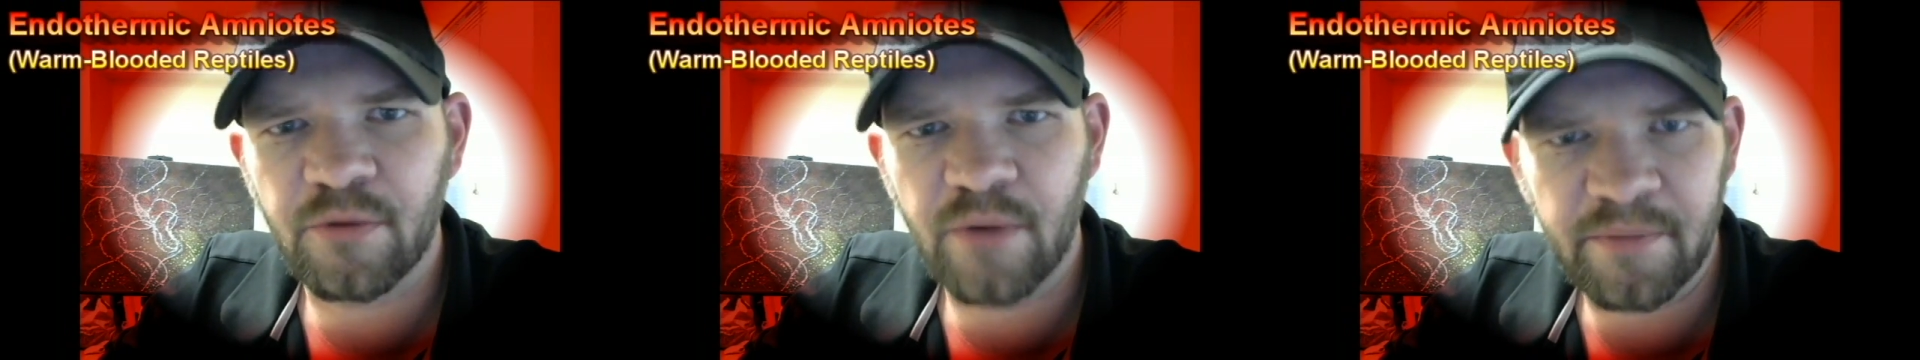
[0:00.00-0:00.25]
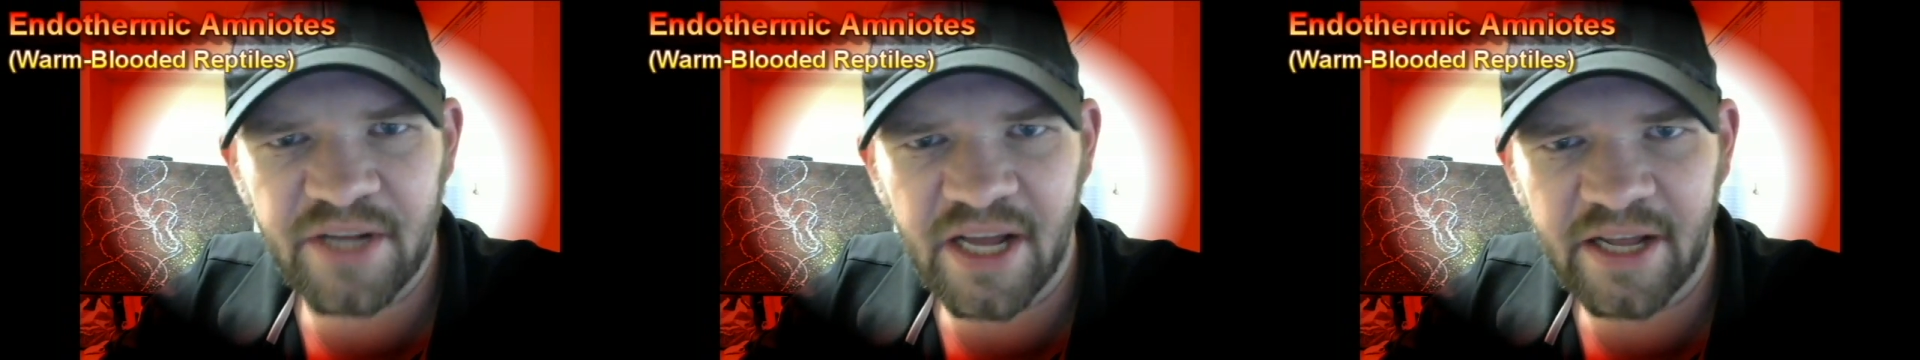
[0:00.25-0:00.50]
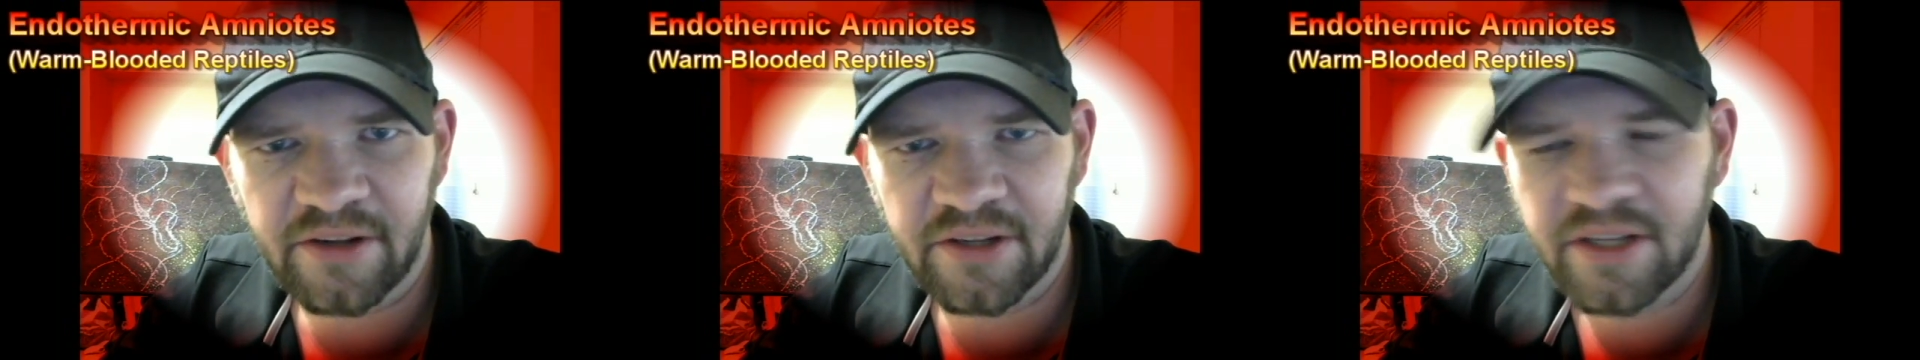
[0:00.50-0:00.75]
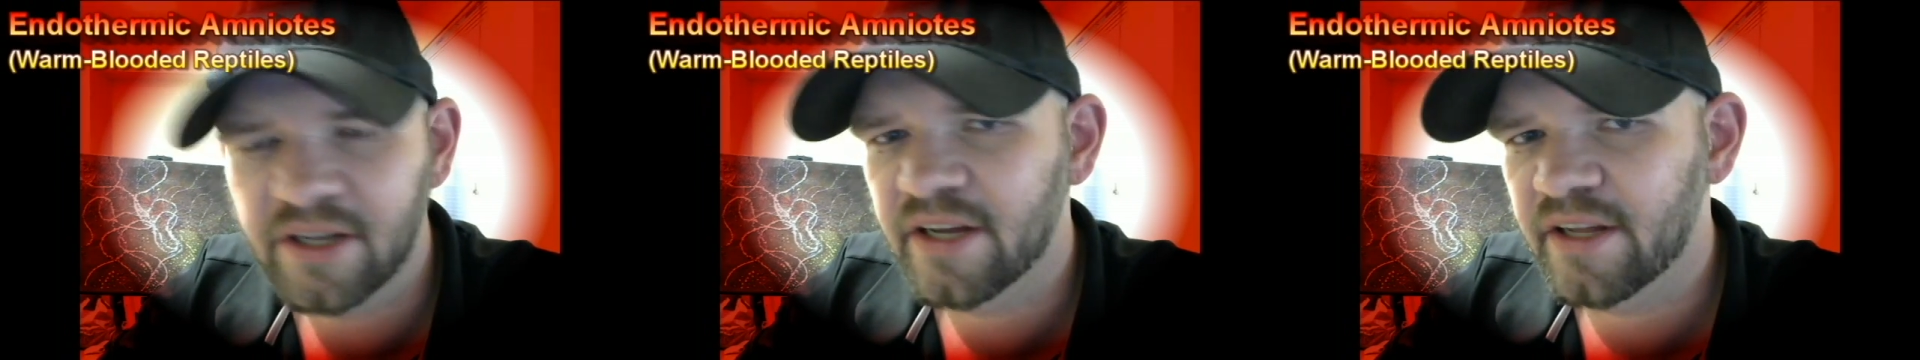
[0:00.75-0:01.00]
reptile,
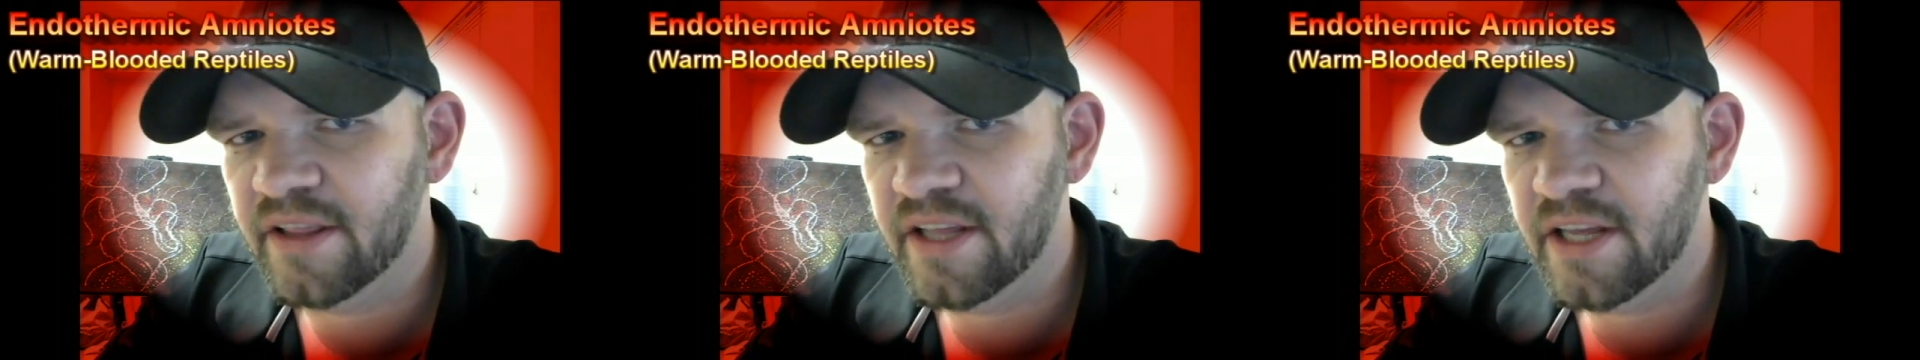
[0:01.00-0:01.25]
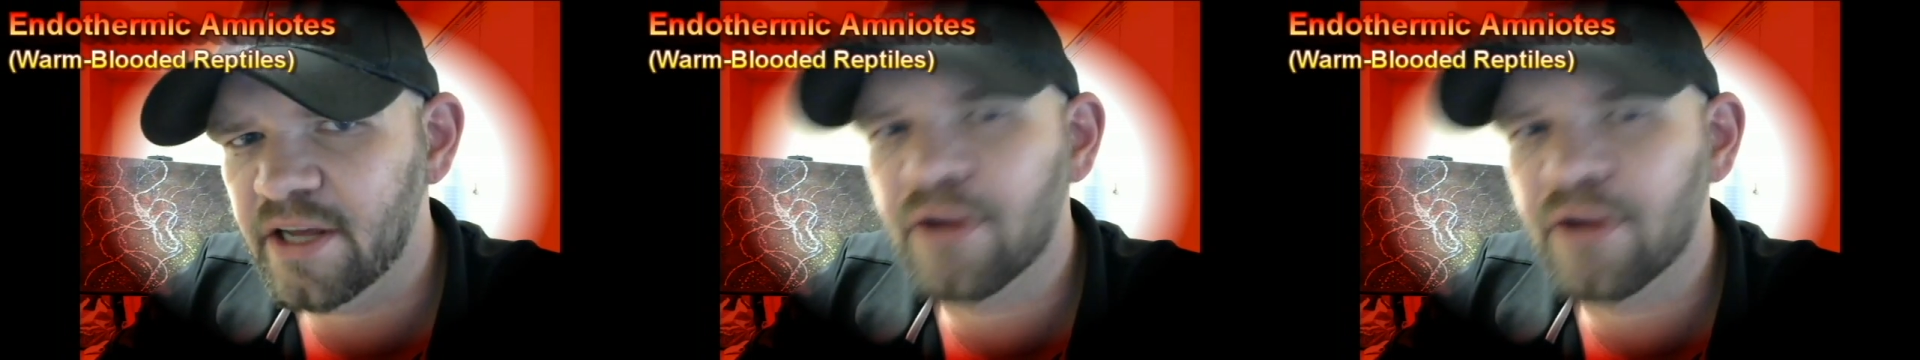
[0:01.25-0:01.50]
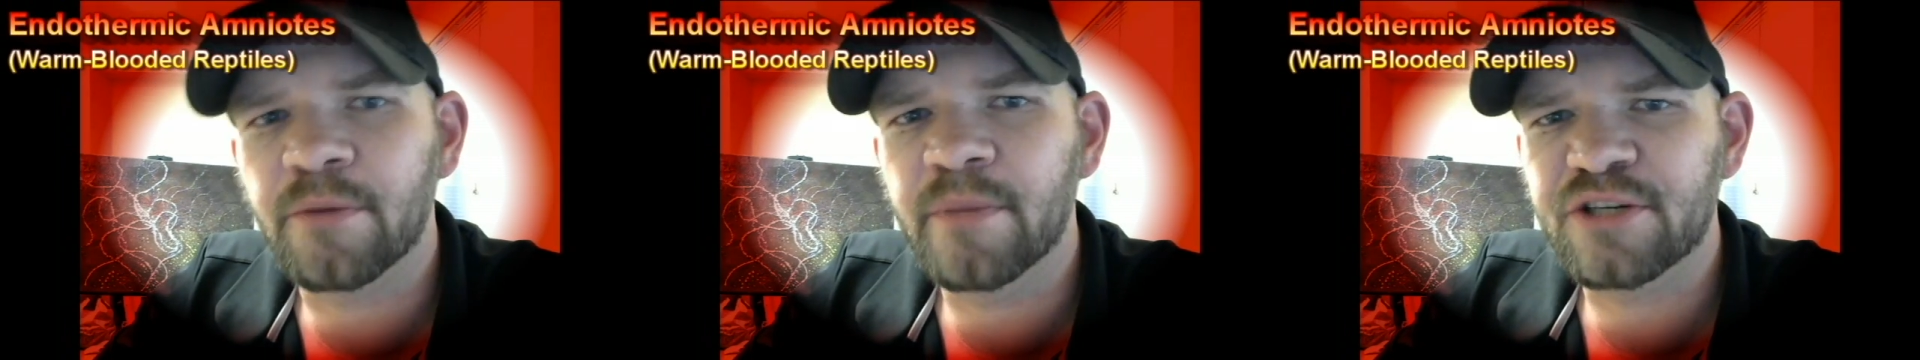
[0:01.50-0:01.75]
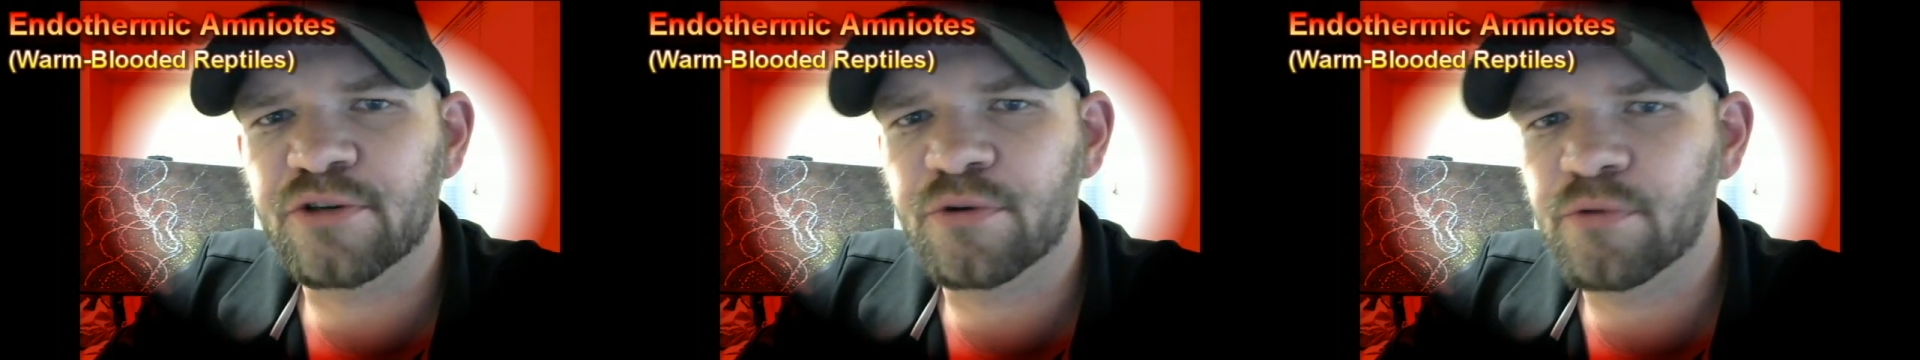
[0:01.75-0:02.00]
the other
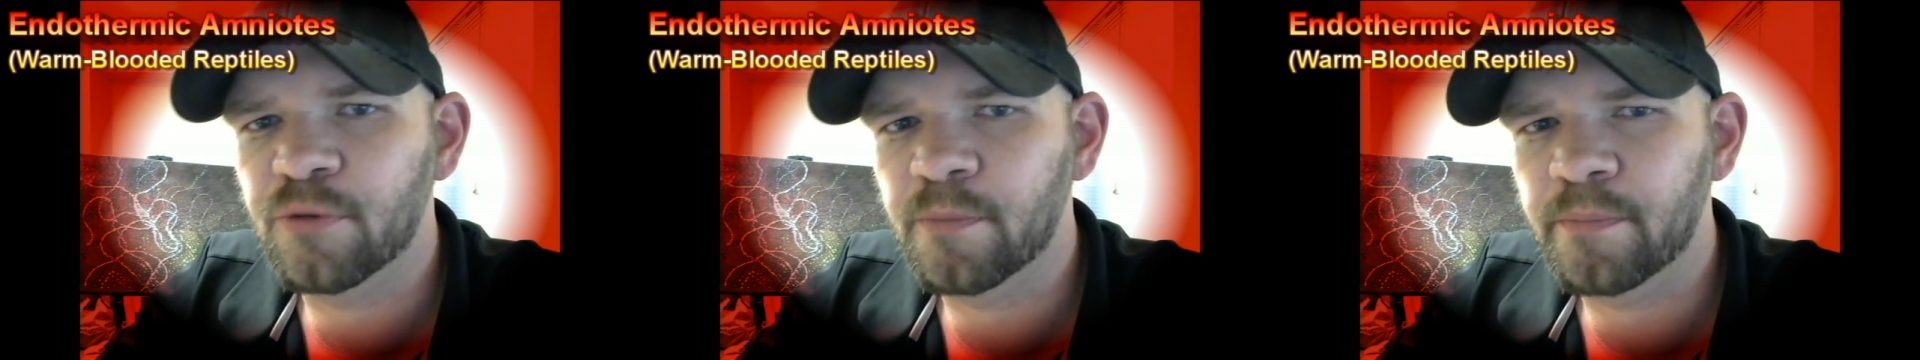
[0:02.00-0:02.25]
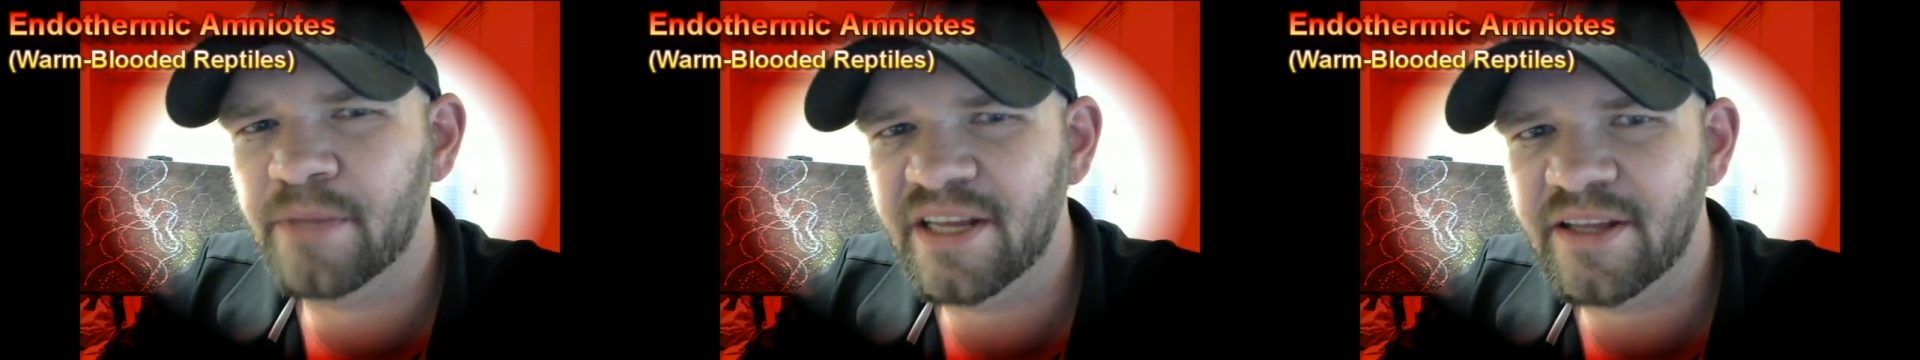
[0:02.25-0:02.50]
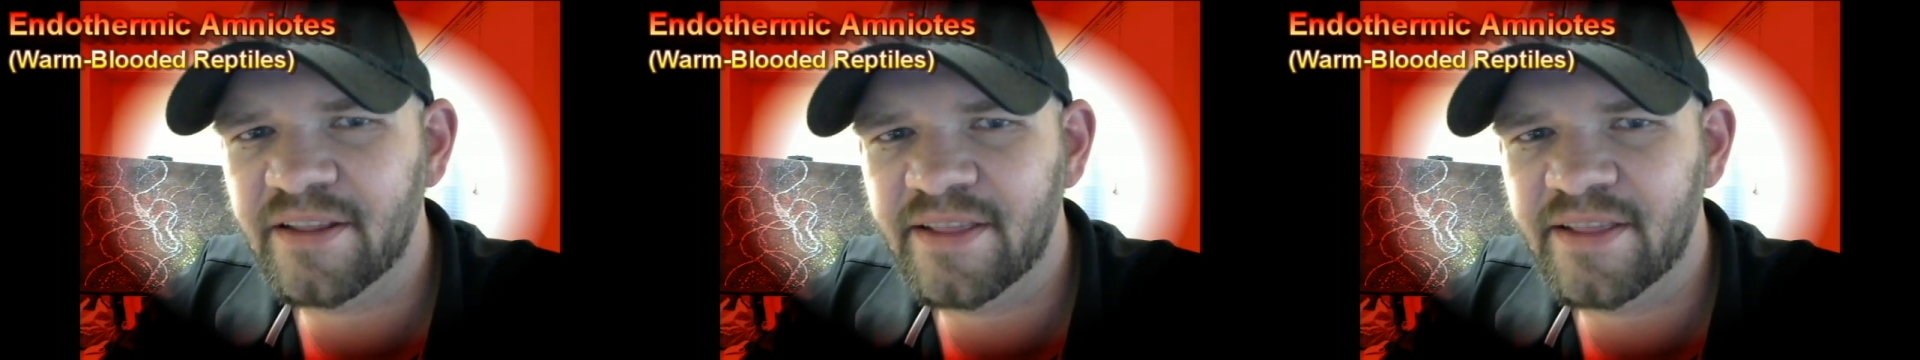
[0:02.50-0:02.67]
major group being